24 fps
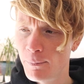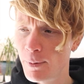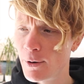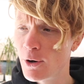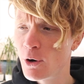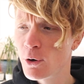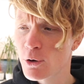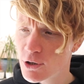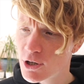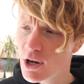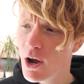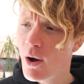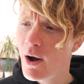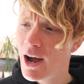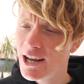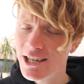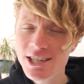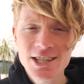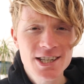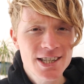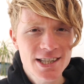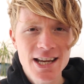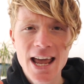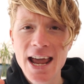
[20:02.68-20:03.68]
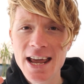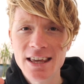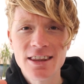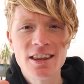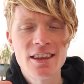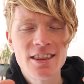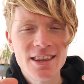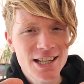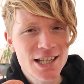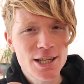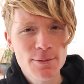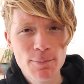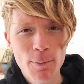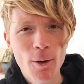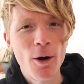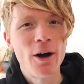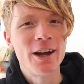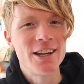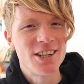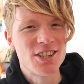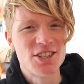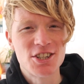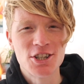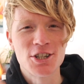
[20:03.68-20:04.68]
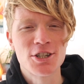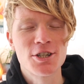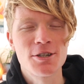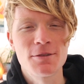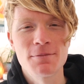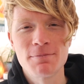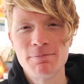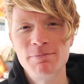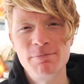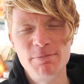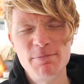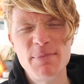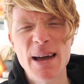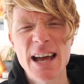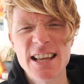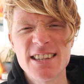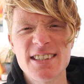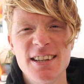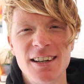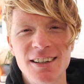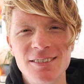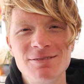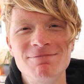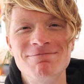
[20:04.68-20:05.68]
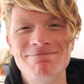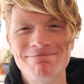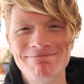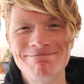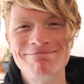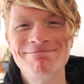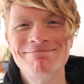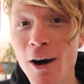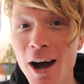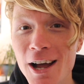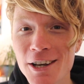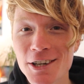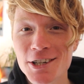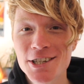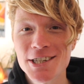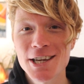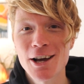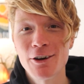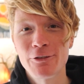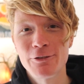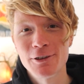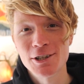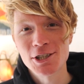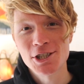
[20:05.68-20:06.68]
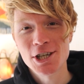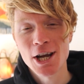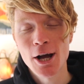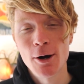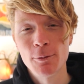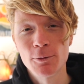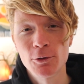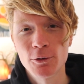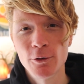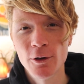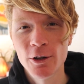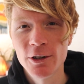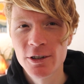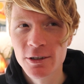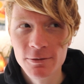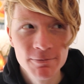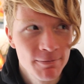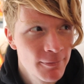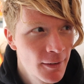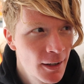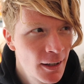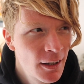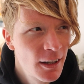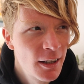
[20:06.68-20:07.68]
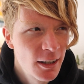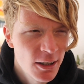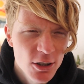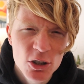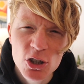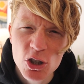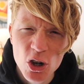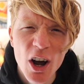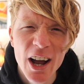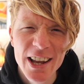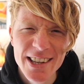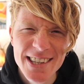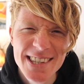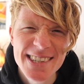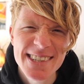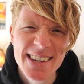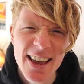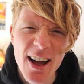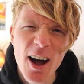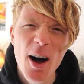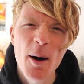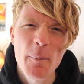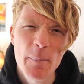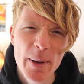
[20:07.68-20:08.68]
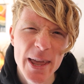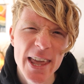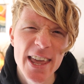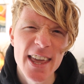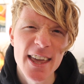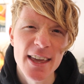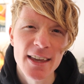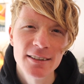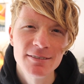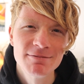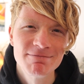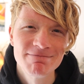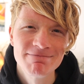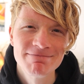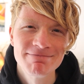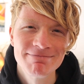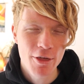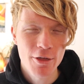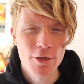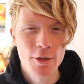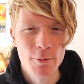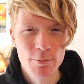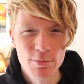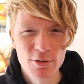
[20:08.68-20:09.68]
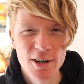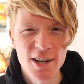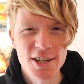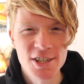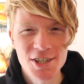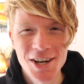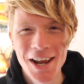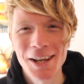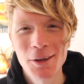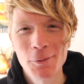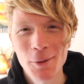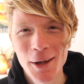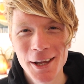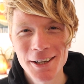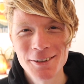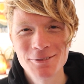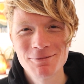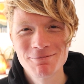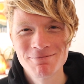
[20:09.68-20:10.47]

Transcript: But also I'd say that this spot is just better. If you find yourself in Chelmsford, try and set up here, rather than the bridge anyway.